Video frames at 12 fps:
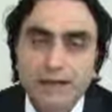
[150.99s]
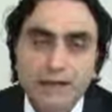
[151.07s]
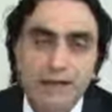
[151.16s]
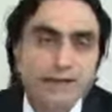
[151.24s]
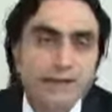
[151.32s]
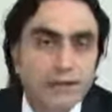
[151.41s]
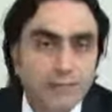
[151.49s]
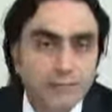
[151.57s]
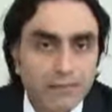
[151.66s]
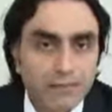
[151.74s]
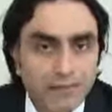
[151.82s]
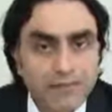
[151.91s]
let
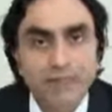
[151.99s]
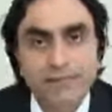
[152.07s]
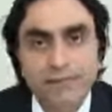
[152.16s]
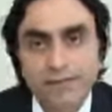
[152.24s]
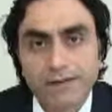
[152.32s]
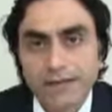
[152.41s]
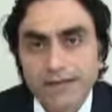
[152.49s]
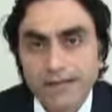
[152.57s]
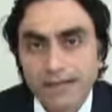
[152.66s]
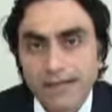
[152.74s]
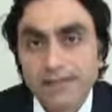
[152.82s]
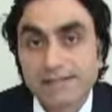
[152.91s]
them live
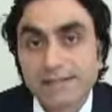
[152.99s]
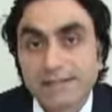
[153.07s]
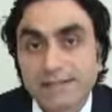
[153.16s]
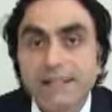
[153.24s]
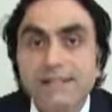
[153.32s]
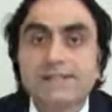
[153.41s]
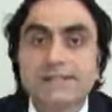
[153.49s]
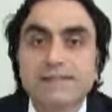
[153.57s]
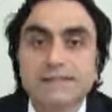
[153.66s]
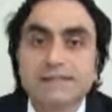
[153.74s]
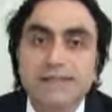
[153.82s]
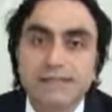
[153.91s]

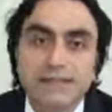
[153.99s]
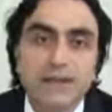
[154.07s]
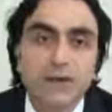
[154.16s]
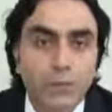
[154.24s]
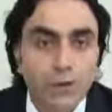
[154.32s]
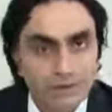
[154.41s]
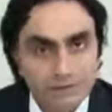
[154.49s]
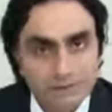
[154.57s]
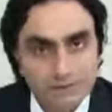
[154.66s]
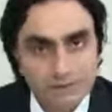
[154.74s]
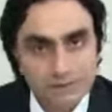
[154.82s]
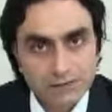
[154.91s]
as they
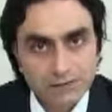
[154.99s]
want.